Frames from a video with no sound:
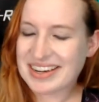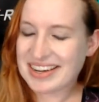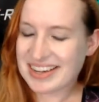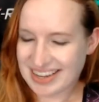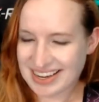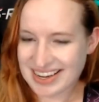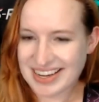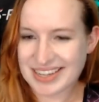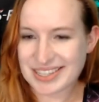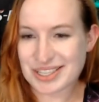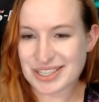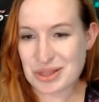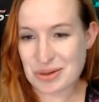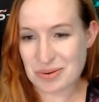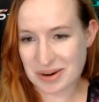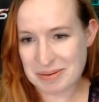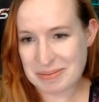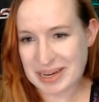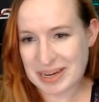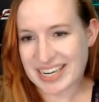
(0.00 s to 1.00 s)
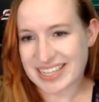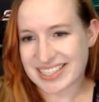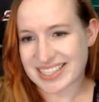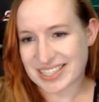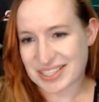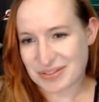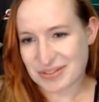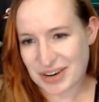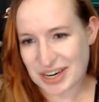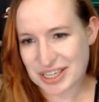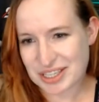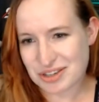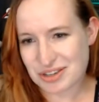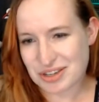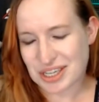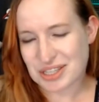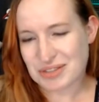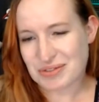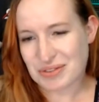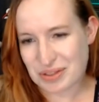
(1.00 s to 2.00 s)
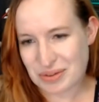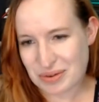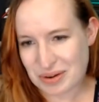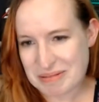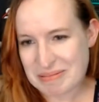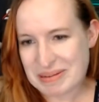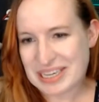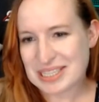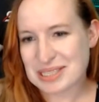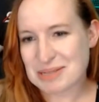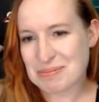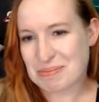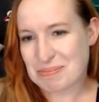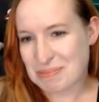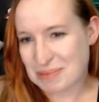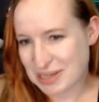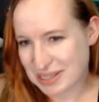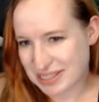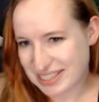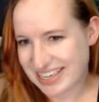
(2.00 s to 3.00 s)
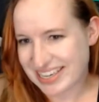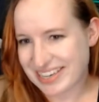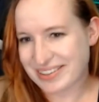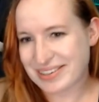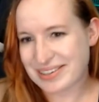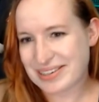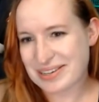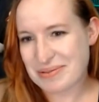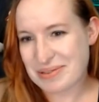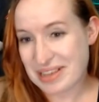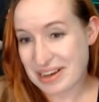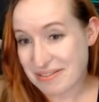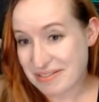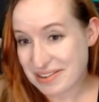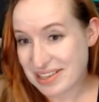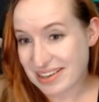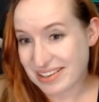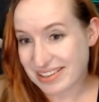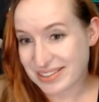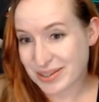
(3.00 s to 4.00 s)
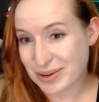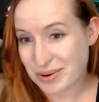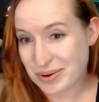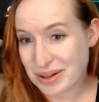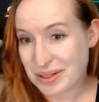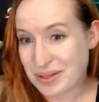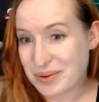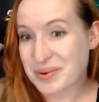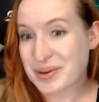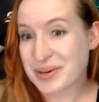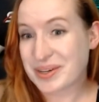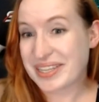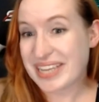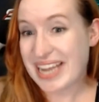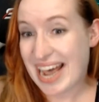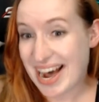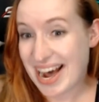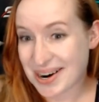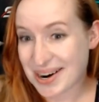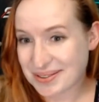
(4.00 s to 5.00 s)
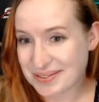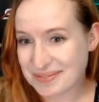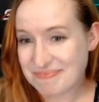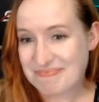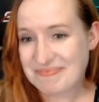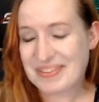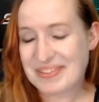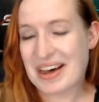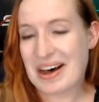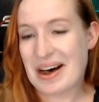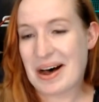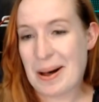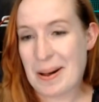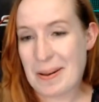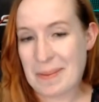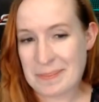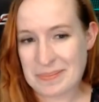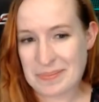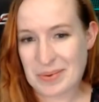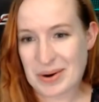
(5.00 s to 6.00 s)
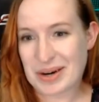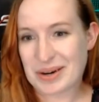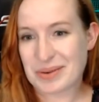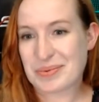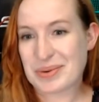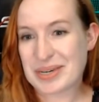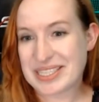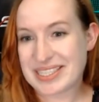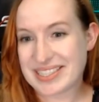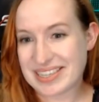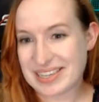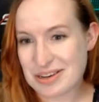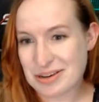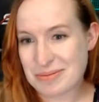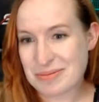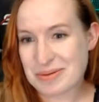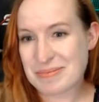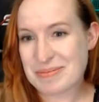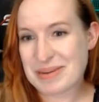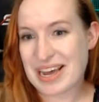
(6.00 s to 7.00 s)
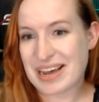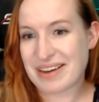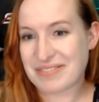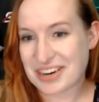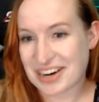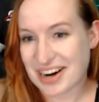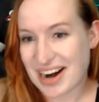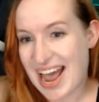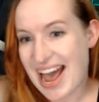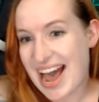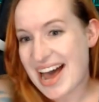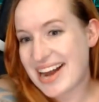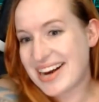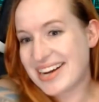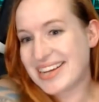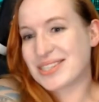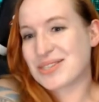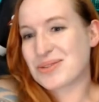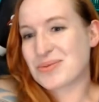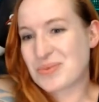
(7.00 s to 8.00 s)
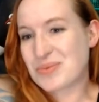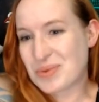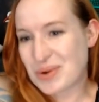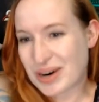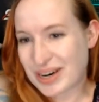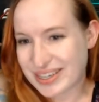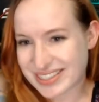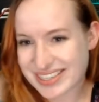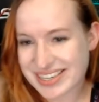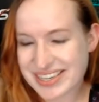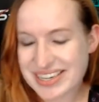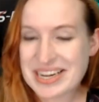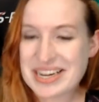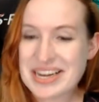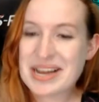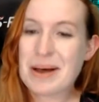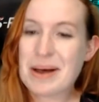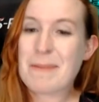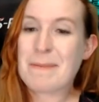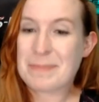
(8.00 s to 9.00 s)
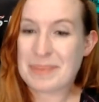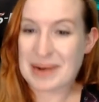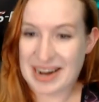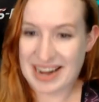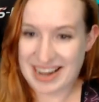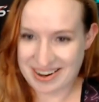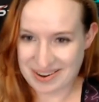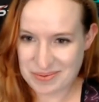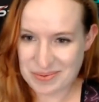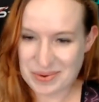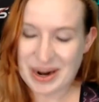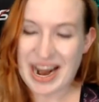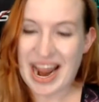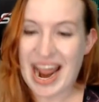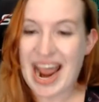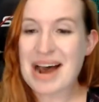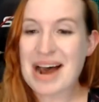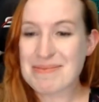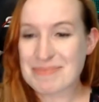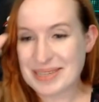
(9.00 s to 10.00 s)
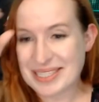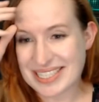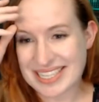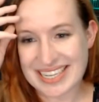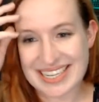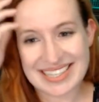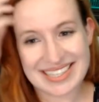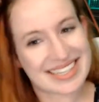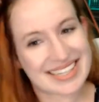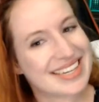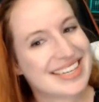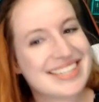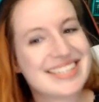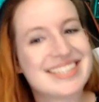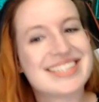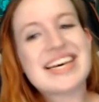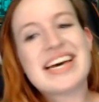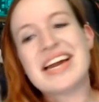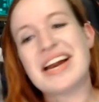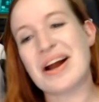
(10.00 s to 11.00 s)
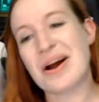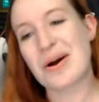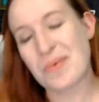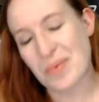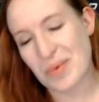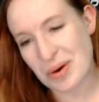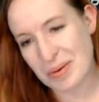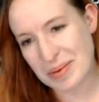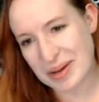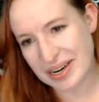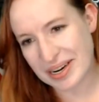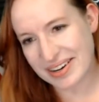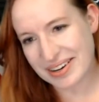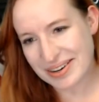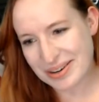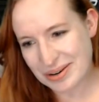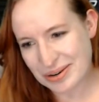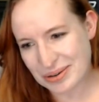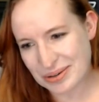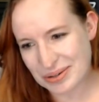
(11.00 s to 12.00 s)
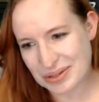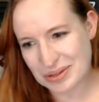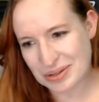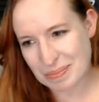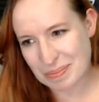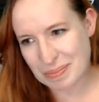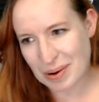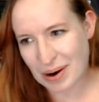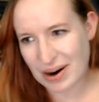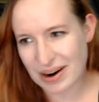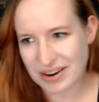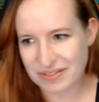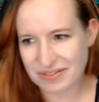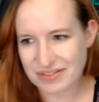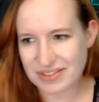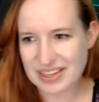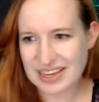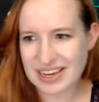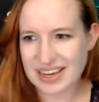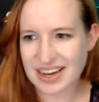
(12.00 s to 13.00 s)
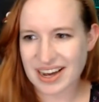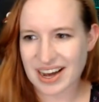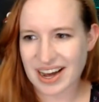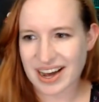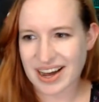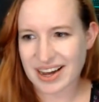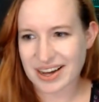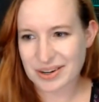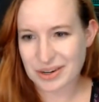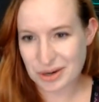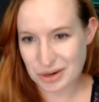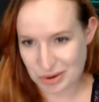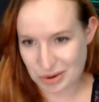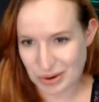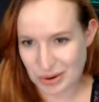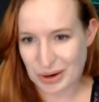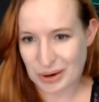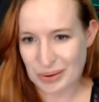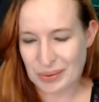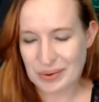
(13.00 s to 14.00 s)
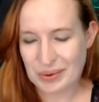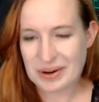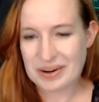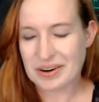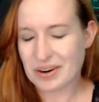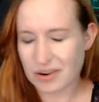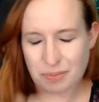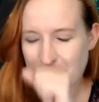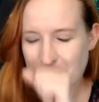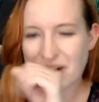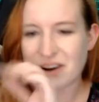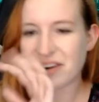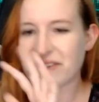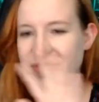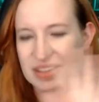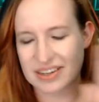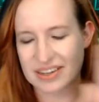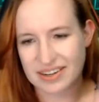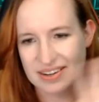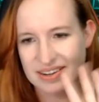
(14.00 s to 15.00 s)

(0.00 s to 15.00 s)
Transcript: It's 3 minutes. It's a very stressful 3 minutes, particularly with everything that's going on in the world now, where we see human behavior at its worst. But what happens is that a woman who's part of the crew, or part of the